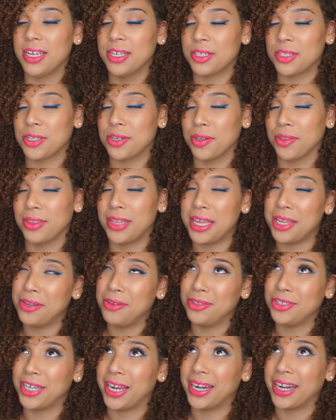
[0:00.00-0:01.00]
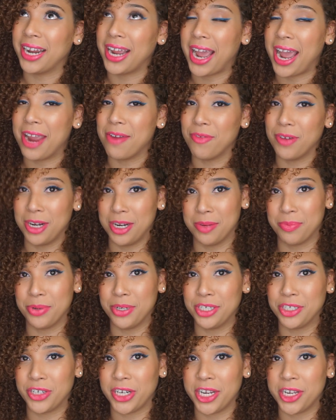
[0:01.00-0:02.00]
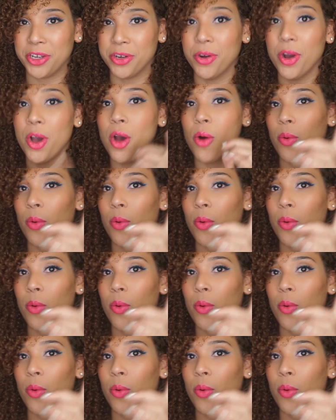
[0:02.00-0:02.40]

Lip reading: So thank you, Janet. I really appreciate you.